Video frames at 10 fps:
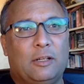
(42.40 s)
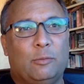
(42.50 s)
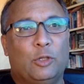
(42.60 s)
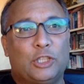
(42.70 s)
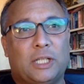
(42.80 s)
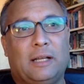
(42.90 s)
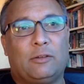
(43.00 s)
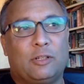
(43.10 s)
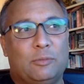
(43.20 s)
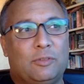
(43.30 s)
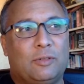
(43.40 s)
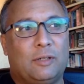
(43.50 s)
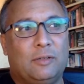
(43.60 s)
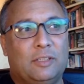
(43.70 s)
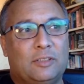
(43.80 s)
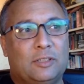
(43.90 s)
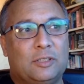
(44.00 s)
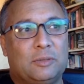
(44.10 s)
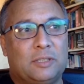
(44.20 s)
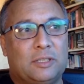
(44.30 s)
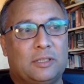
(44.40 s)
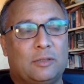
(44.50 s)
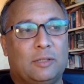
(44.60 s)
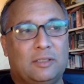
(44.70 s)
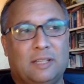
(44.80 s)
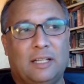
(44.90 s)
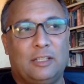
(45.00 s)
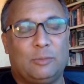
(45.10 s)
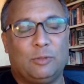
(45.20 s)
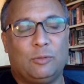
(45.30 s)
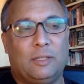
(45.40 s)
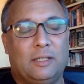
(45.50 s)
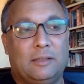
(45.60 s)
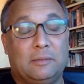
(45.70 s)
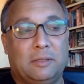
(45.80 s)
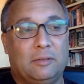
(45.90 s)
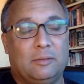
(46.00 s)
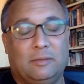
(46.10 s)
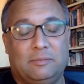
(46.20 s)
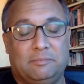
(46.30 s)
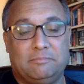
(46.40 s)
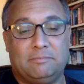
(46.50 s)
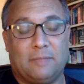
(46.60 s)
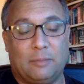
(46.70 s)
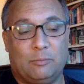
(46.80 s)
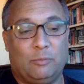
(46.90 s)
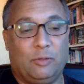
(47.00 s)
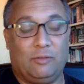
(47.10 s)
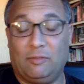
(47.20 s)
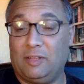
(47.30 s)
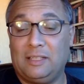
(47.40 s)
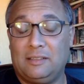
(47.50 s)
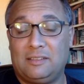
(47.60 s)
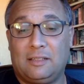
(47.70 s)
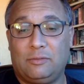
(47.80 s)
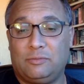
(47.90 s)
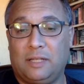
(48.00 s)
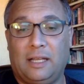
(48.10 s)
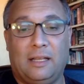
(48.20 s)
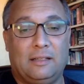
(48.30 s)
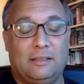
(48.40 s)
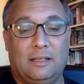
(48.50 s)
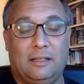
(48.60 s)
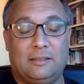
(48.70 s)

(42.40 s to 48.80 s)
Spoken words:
been commercial outcomes of our research which are quite tangible, where we've invented stuff and